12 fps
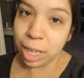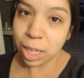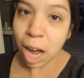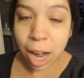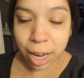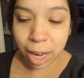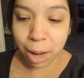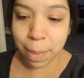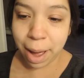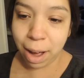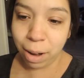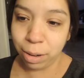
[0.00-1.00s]
talking
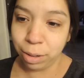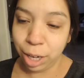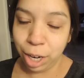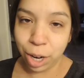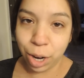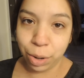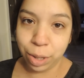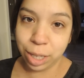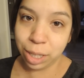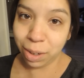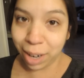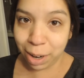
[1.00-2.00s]
about, you know,
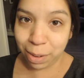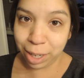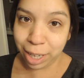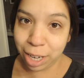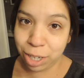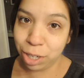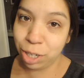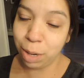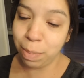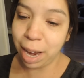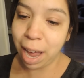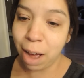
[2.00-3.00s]
this great
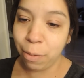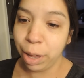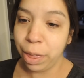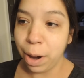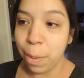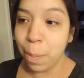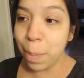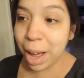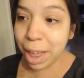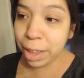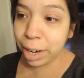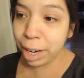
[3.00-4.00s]
relationship they have with their
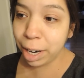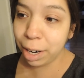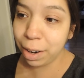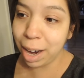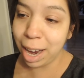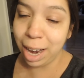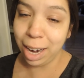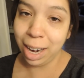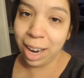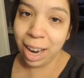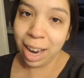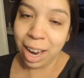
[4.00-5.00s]
mother
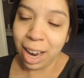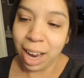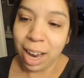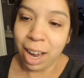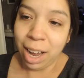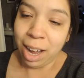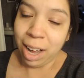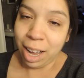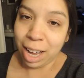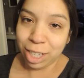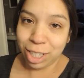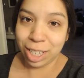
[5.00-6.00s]
and
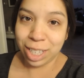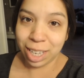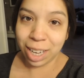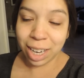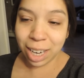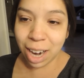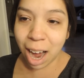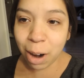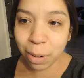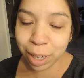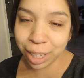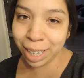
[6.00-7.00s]
that's just
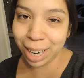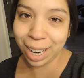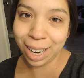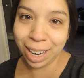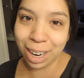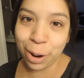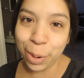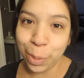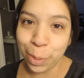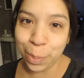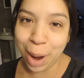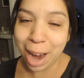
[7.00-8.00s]
not really
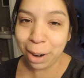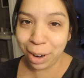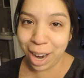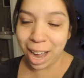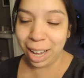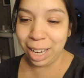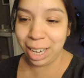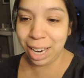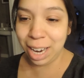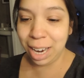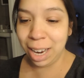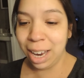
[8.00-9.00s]
my
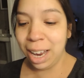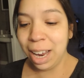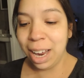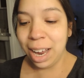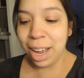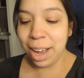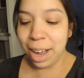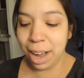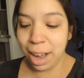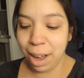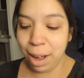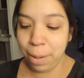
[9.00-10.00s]
reality.
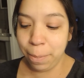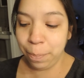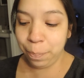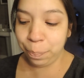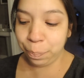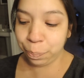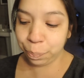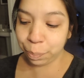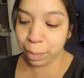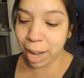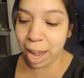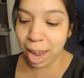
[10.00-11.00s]
Um,
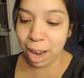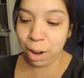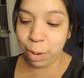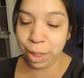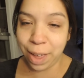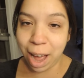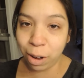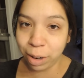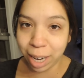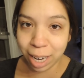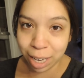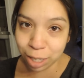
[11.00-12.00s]
and
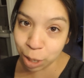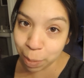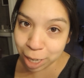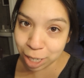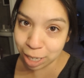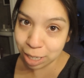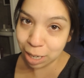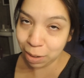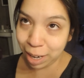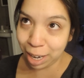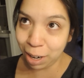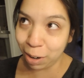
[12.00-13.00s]
without getting too much
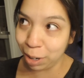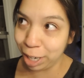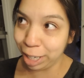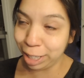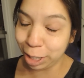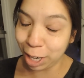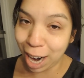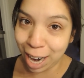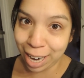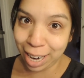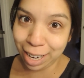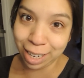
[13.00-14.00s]
into it or
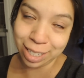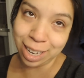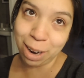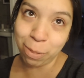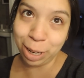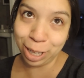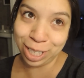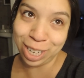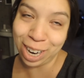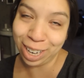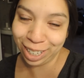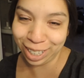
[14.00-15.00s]
crying, because I will
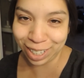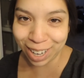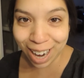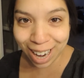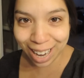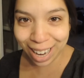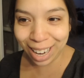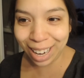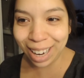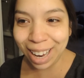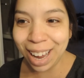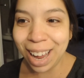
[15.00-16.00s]
start
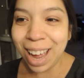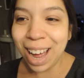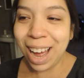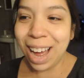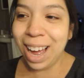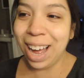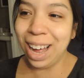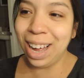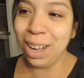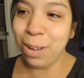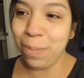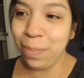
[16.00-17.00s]
crying,
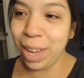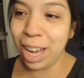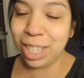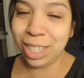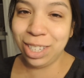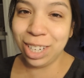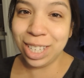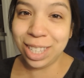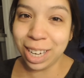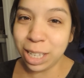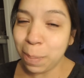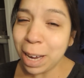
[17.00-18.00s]
um, it's
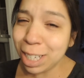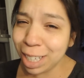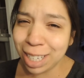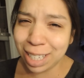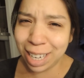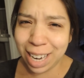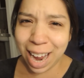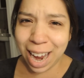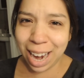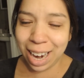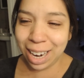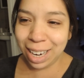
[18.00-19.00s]
just especially
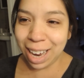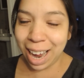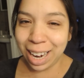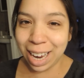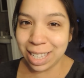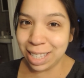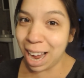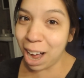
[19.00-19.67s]
today i guess